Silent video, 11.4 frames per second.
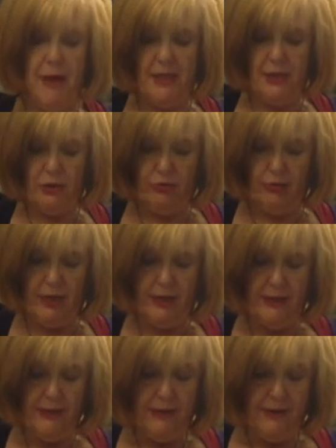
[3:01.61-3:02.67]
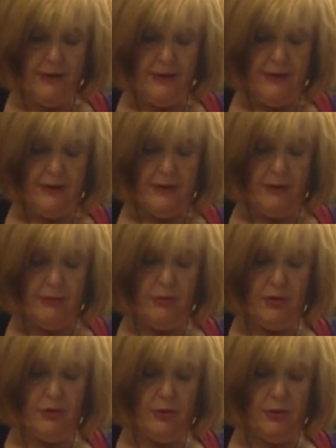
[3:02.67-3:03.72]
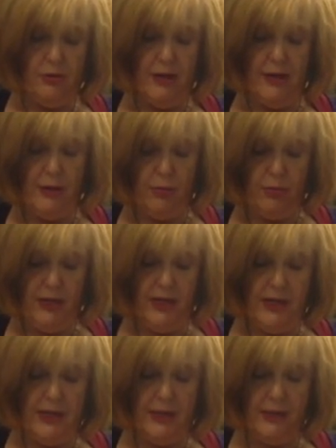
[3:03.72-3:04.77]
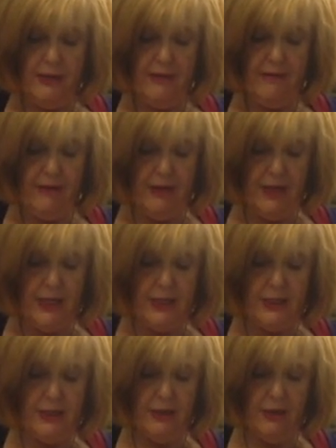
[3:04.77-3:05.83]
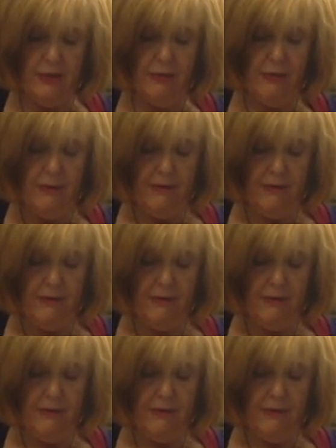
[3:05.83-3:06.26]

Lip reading: pastry. So we'll just do that quick, like so.